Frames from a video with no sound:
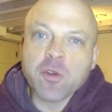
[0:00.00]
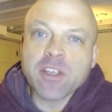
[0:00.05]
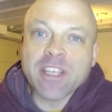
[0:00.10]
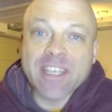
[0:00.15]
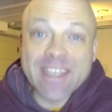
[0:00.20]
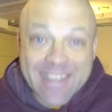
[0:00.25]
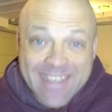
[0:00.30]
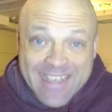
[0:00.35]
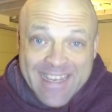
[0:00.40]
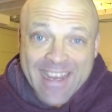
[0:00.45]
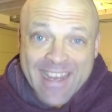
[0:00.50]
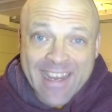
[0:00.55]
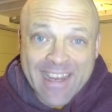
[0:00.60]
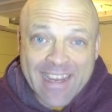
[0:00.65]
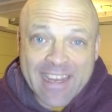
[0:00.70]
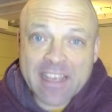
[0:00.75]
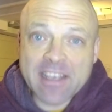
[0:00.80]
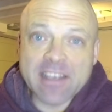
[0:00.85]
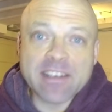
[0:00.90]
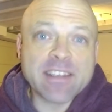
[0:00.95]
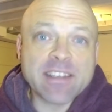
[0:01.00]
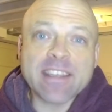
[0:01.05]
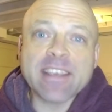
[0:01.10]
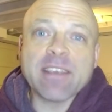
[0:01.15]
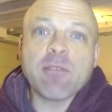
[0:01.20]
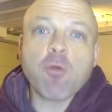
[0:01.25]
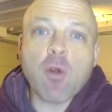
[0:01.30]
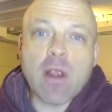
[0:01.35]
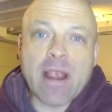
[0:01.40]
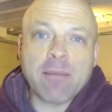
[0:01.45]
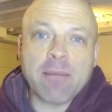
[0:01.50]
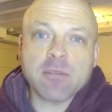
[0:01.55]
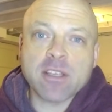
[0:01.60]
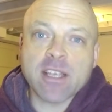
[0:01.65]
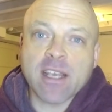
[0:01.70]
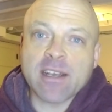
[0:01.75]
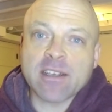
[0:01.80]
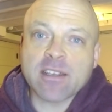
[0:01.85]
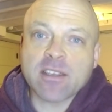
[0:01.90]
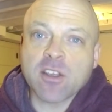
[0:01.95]
today is the ramp
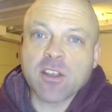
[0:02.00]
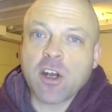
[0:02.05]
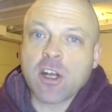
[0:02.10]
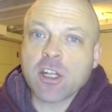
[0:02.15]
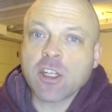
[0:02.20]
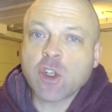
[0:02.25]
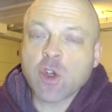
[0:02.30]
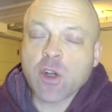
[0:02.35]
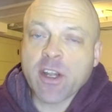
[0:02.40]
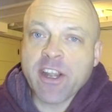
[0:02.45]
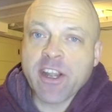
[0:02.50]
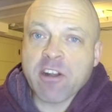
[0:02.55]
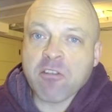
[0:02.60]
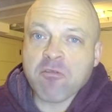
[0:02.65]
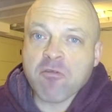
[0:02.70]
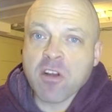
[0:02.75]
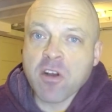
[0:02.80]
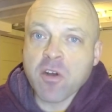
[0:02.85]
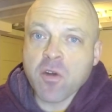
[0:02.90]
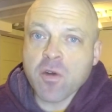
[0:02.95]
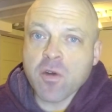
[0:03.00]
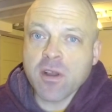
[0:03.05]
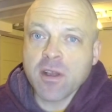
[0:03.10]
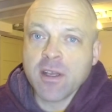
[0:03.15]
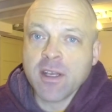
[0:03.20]
test on TrainerRoad.